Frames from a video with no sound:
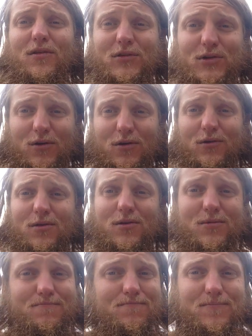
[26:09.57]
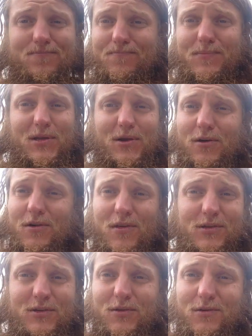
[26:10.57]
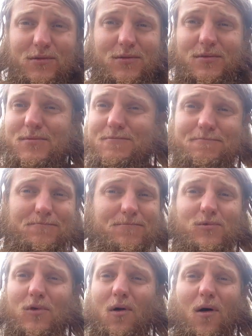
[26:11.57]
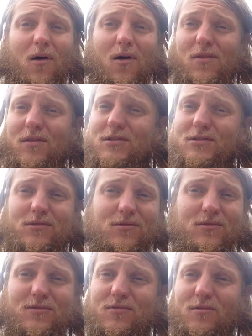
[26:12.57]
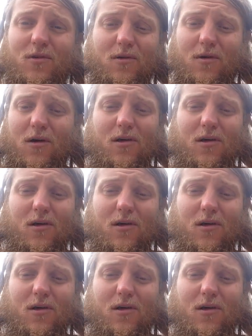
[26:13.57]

you're the truth. You're the truth. We're all the truth. We